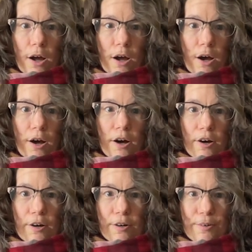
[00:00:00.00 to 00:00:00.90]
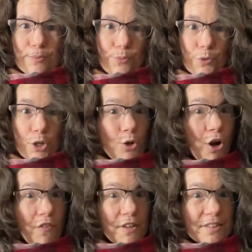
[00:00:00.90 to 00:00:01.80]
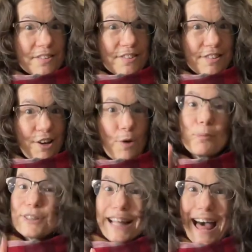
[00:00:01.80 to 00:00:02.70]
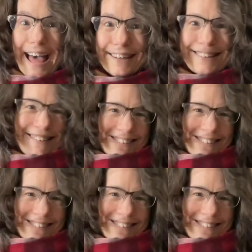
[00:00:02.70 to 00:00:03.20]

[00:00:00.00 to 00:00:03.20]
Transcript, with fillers: uh, what do you call this? A plaid